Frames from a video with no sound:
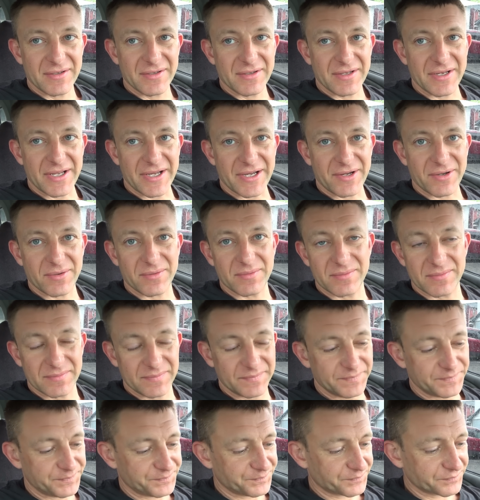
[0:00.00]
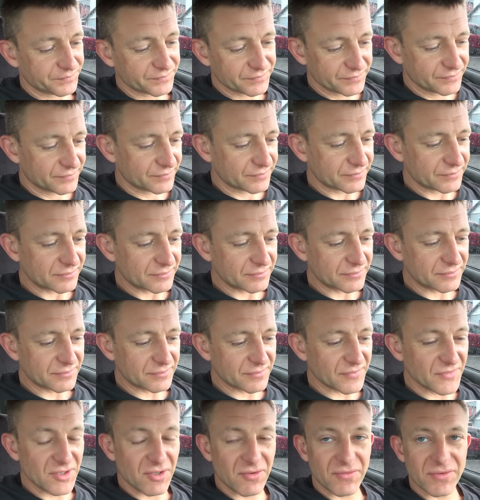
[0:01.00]
Now,
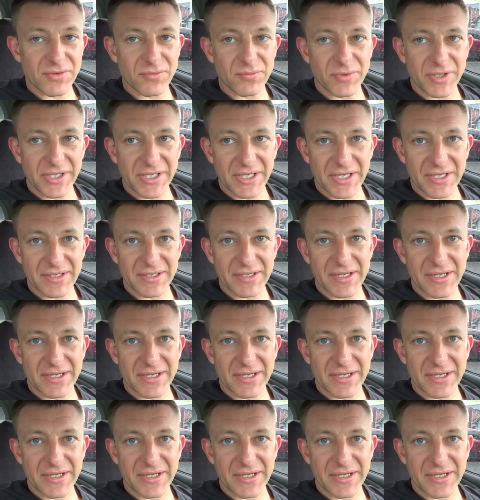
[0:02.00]
over the weekend